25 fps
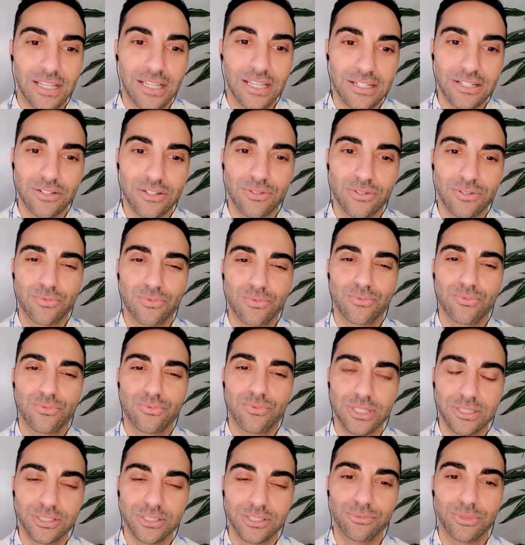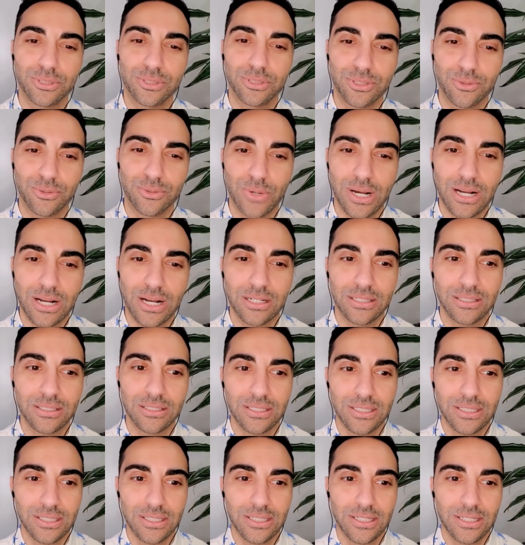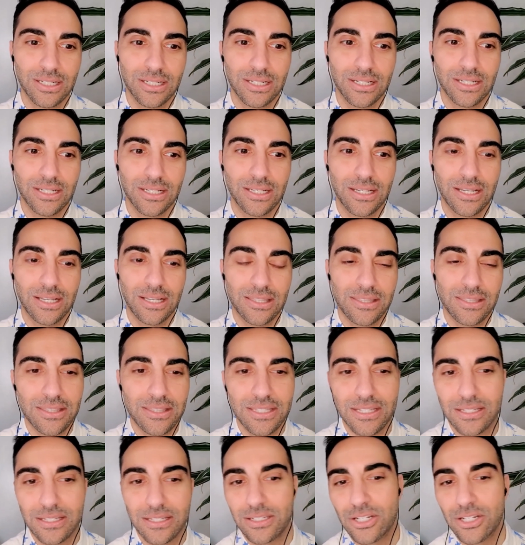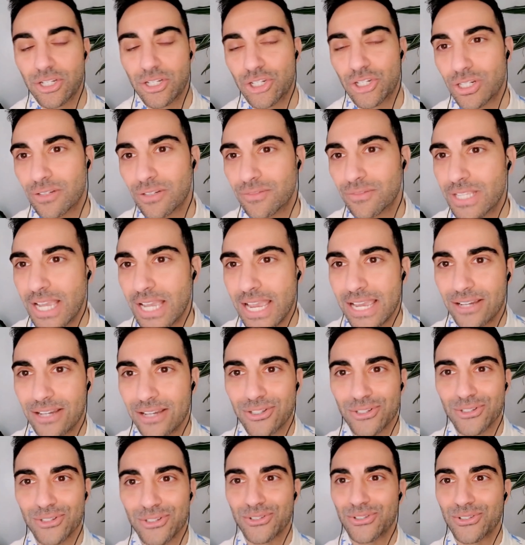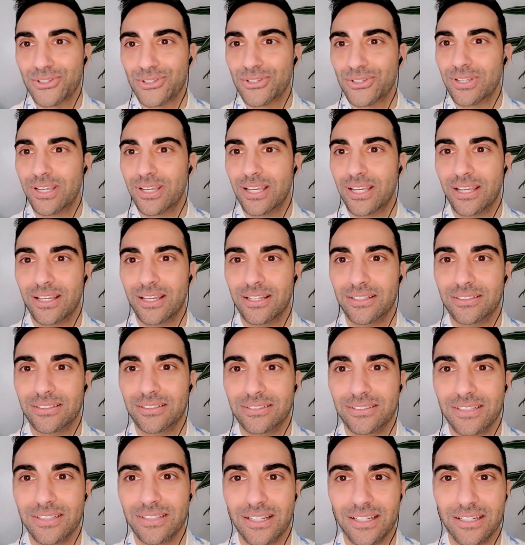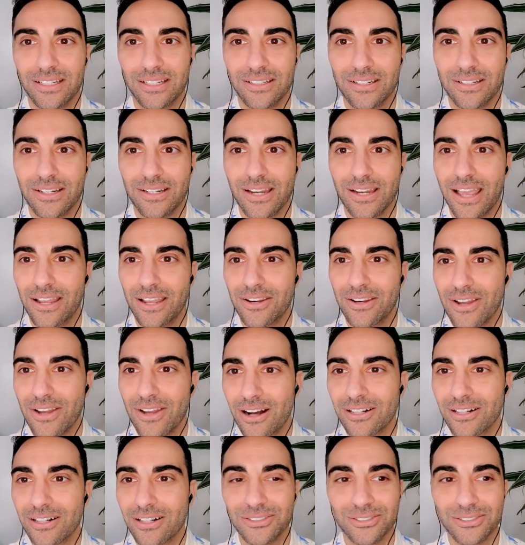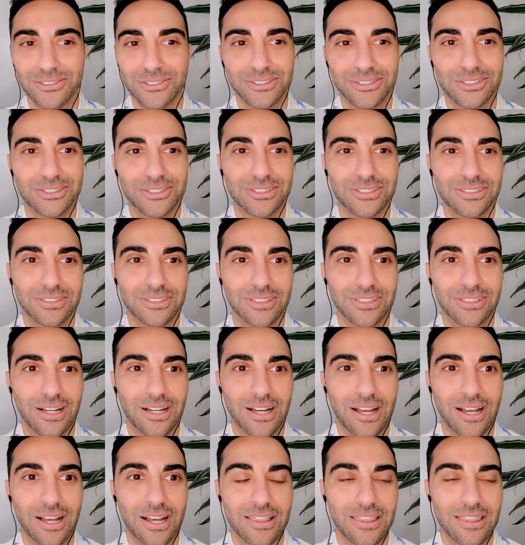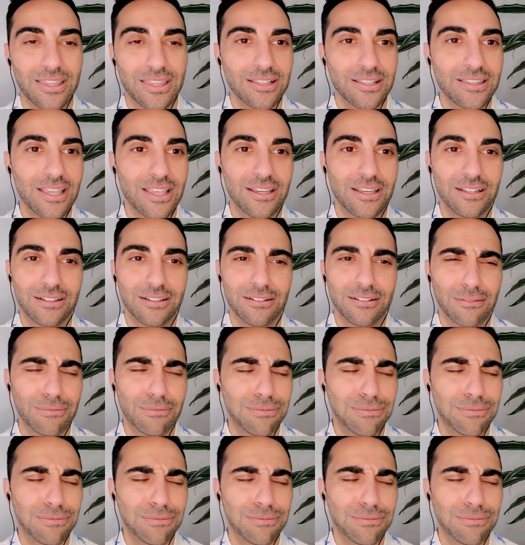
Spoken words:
did really, really well. And then the addition of Tails and Knuckles, I think they